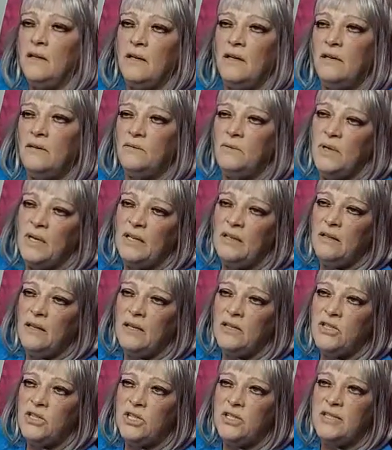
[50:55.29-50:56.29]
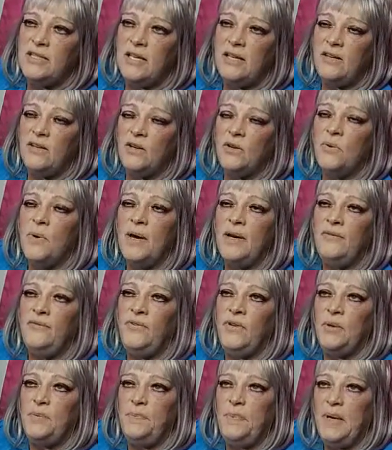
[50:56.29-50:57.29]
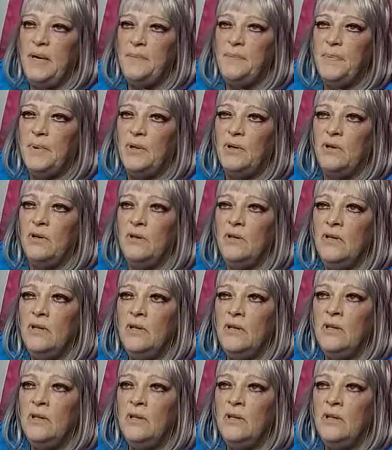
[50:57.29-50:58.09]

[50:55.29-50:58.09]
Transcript: Uh, well, I should say there are quite a few people